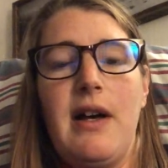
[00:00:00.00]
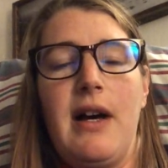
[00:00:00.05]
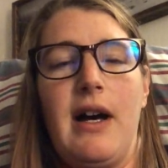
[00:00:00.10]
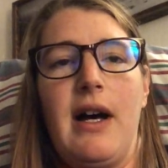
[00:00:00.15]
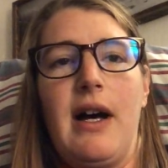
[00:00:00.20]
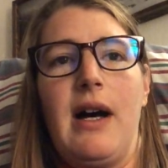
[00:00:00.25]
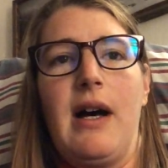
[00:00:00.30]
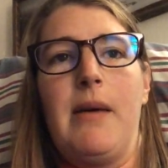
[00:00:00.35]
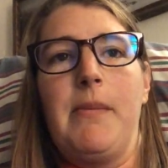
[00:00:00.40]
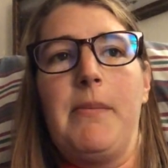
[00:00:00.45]

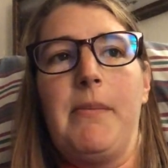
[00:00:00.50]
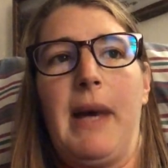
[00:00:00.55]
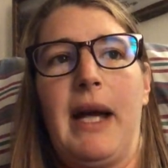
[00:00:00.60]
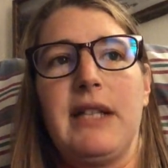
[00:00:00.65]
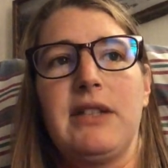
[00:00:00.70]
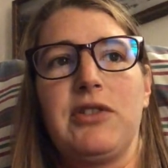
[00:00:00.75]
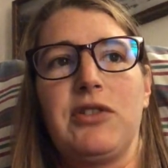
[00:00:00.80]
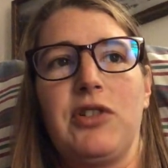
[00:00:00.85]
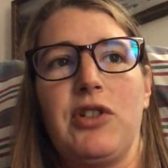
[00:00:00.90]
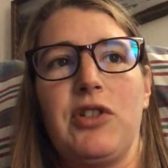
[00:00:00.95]

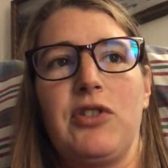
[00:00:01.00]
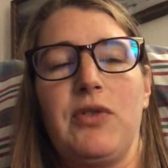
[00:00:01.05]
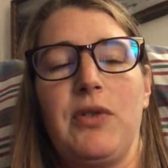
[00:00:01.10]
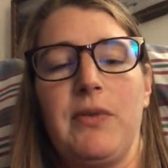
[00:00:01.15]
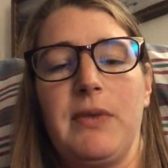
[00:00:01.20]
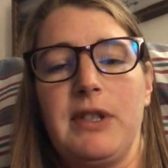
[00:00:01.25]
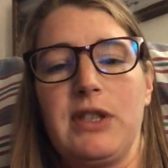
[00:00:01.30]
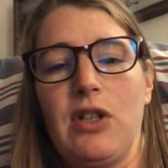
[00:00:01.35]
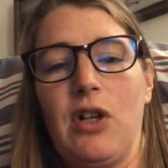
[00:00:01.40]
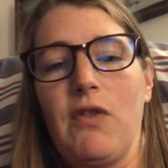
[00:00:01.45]
My surgery
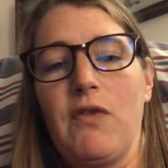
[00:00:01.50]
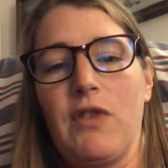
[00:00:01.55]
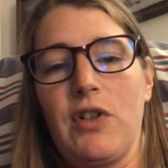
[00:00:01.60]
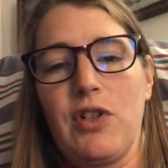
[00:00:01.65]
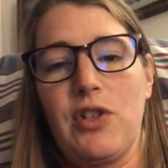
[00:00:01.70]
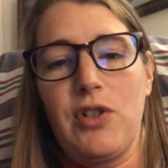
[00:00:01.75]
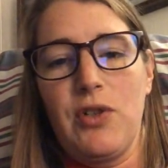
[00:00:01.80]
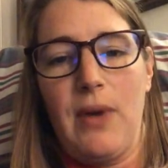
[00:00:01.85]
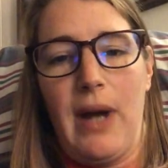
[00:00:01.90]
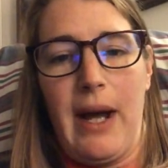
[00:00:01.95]
was
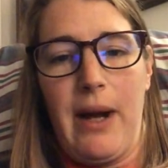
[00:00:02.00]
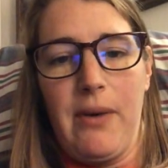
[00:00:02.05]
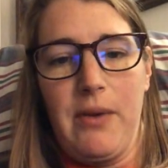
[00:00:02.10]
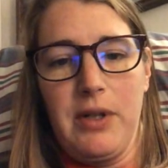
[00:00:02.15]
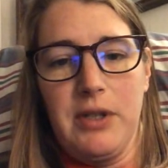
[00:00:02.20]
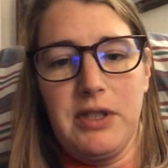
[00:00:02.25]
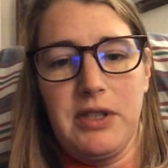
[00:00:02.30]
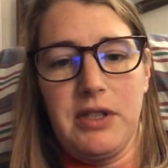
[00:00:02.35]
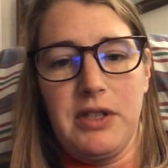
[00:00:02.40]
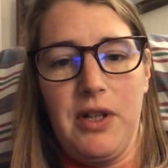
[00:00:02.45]
over 2
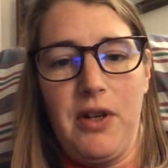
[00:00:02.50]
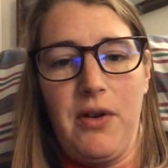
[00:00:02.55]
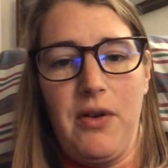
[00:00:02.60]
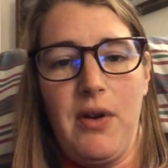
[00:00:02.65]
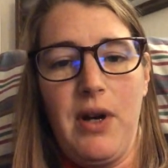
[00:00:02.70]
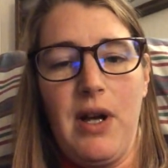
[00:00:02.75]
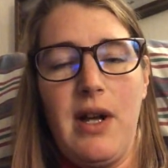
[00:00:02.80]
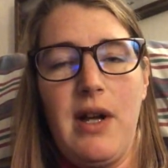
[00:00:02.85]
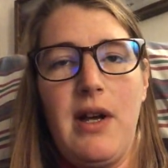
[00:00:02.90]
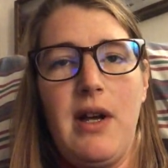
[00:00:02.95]
hours.
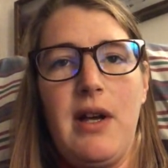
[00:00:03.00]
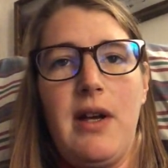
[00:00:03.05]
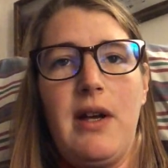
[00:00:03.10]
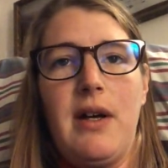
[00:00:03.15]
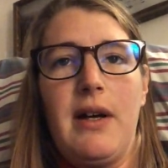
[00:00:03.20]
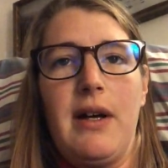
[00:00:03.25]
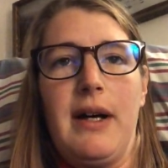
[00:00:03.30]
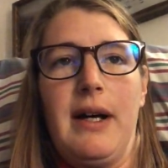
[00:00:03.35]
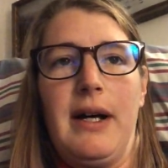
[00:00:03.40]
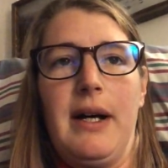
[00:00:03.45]
So
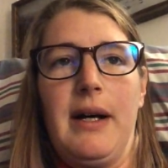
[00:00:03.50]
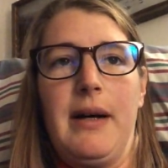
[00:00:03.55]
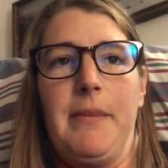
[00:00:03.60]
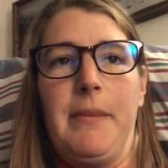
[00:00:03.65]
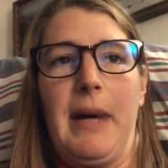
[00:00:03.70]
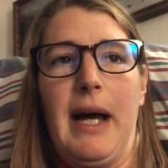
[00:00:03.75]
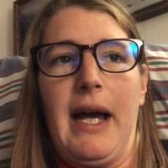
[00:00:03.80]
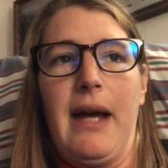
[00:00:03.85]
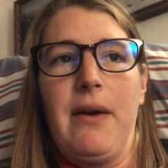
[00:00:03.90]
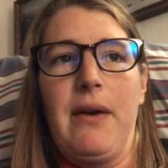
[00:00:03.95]

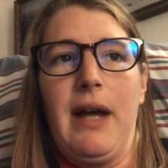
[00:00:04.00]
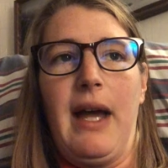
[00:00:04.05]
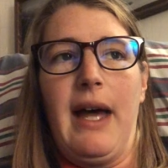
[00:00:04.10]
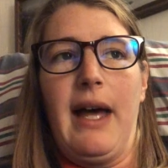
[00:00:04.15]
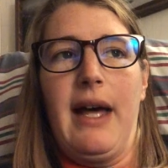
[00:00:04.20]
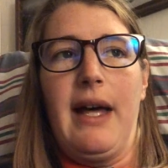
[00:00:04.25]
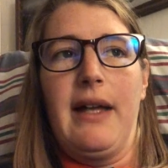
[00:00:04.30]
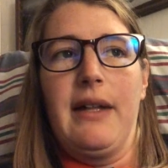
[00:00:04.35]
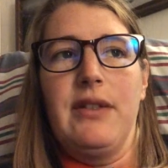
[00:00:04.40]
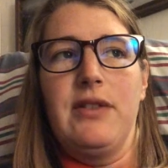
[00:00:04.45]
I
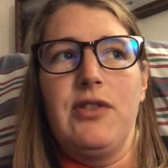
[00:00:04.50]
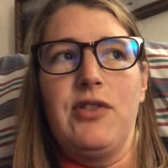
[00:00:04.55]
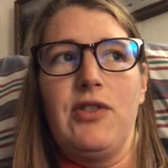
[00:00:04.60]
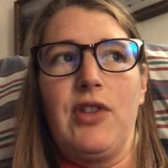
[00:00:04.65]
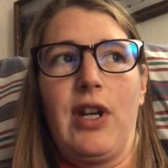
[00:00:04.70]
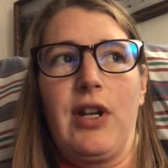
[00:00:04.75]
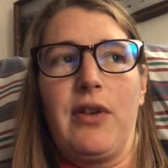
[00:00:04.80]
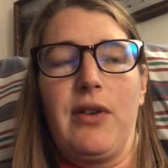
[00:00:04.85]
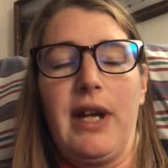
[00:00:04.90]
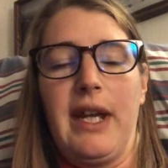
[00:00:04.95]
had
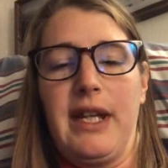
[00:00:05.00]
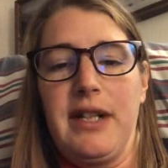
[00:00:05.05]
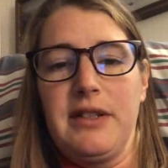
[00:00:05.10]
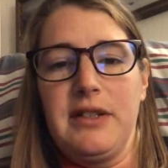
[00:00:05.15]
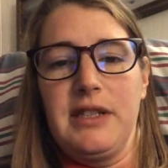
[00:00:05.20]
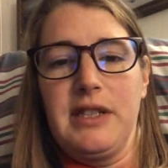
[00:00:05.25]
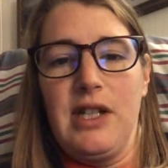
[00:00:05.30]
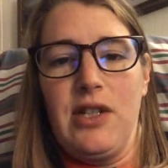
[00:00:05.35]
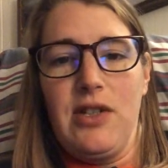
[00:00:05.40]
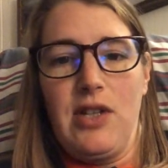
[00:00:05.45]
general
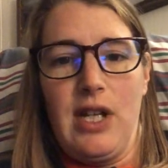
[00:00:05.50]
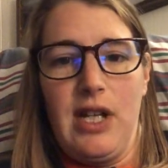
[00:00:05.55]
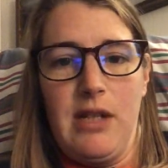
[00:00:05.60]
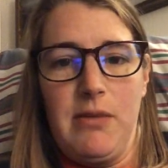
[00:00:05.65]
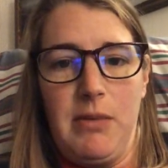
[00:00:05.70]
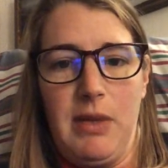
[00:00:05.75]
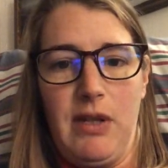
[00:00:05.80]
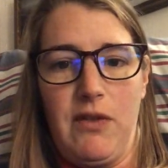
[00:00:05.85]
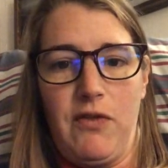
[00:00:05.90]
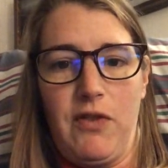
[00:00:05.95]
anesthesia
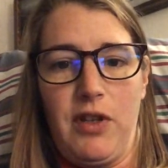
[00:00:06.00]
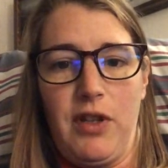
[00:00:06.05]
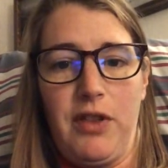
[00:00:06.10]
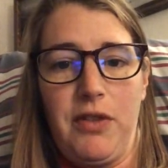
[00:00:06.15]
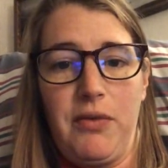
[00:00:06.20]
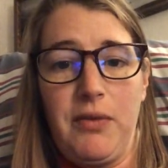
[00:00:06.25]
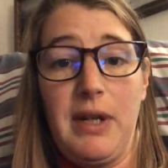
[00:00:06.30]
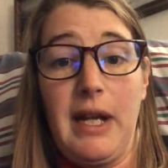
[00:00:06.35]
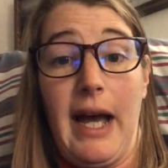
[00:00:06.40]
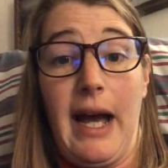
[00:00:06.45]
in me for
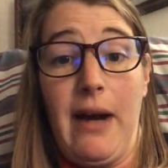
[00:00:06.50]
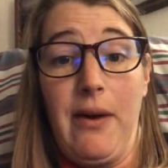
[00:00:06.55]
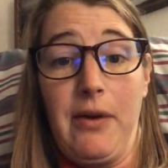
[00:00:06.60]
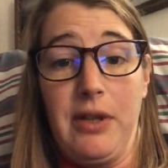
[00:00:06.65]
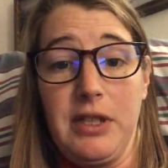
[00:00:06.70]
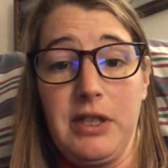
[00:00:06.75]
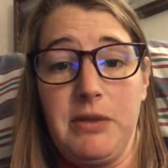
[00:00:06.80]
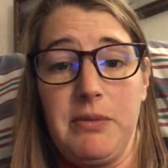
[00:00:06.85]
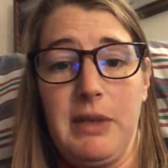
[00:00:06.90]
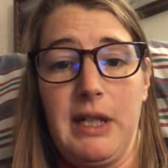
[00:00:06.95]
3
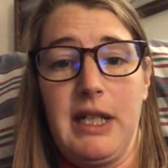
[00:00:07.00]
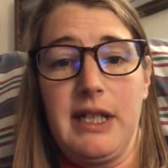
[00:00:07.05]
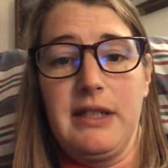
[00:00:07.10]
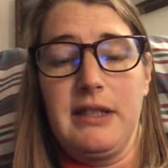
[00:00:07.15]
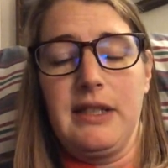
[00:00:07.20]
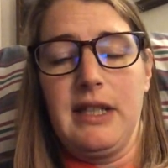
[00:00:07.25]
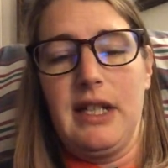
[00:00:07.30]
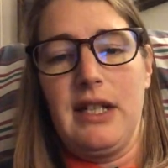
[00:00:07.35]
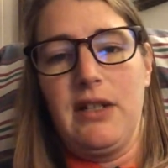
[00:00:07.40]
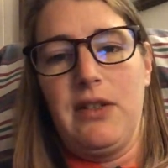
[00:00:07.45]
hours
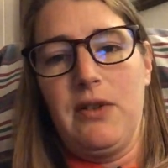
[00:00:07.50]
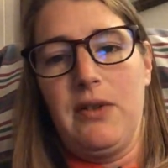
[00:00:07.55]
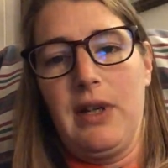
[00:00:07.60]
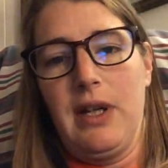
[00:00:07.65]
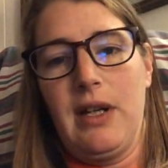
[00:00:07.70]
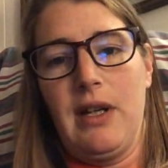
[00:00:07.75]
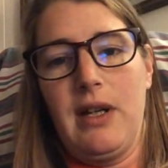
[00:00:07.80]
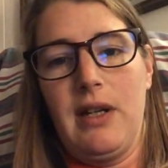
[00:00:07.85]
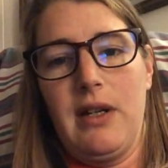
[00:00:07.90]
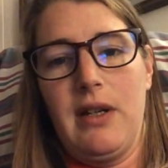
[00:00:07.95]
because they do
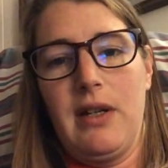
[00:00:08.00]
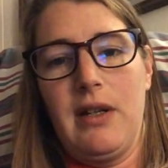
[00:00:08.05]
it